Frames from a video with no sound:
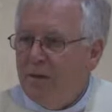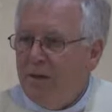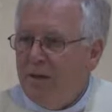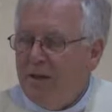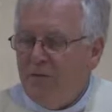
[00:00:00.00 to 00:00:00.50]

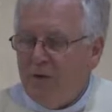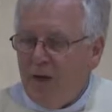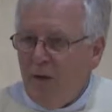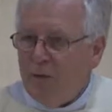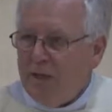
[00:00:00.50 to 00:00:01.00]
they
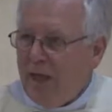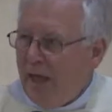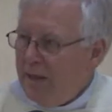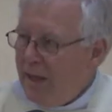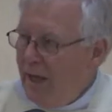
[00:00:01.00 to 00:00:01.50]
forgot what
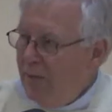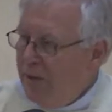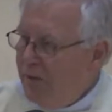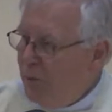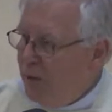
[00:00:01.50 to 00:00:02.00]
they came
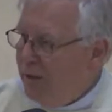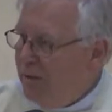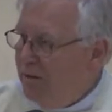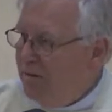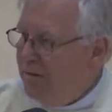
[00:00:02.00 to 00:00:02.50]
in with.
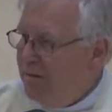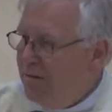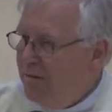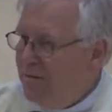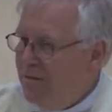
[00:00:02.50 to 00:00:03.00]

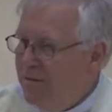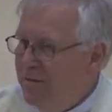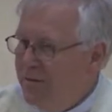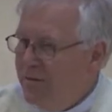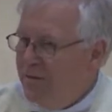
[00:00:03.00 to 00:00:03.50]

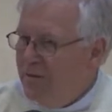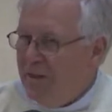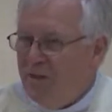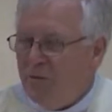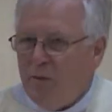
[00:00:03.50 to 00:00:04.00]
They
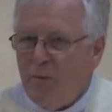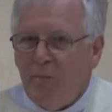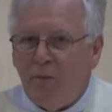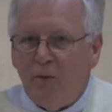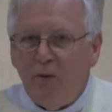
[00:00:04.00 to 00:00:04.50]
didn't
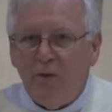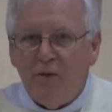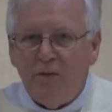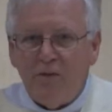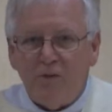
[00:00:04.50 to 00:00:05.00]
remember
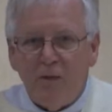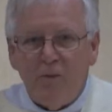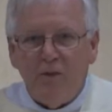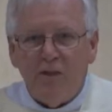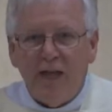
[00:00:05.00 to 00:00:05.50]
the
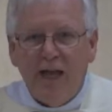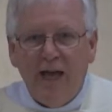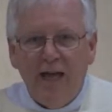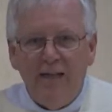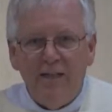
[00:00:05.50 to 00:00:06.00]
trouble that they
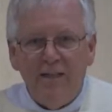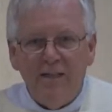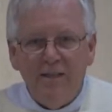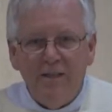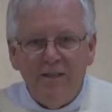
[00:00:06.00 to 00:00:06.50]
had.
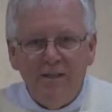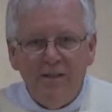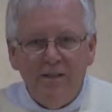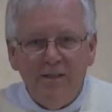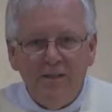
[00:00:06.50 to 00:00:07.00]

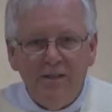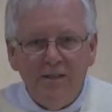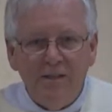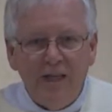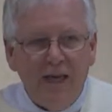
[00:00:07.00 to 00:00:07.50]

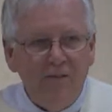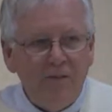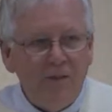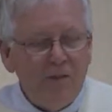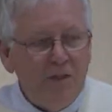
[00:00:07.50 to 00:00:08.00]
They gave it
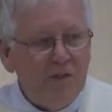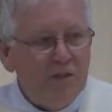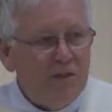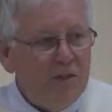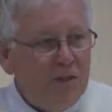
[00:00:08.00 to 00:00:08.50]
to Jesus,
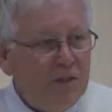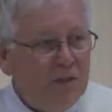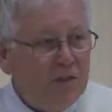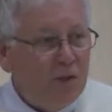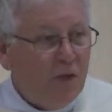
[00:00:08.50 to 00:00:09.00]
and Jesus
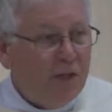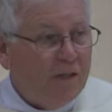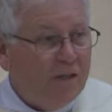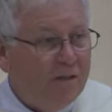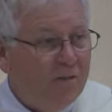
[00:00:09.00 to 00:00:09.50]
took it
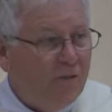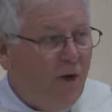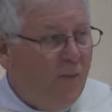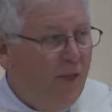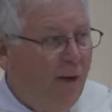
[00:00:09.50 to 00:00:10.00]

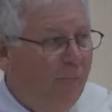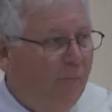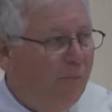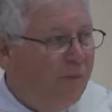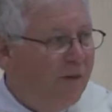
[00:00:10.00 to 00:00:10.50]
from them
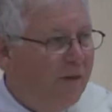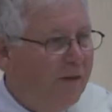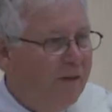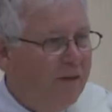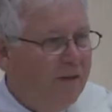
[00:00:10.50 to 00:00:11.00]

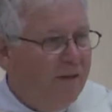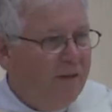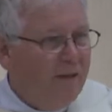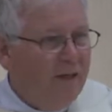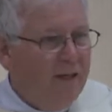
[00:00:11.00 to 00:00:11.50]

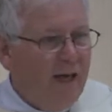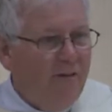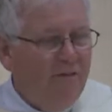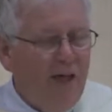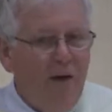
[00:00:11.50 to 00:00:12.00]
and
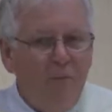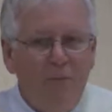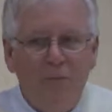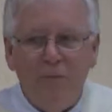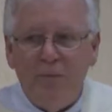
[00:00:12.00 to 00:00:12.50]
gave them
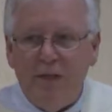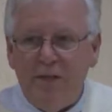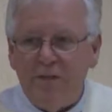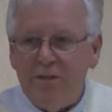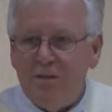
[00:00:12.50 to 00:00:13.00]

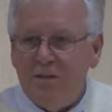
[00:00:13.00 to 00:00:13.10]
peace.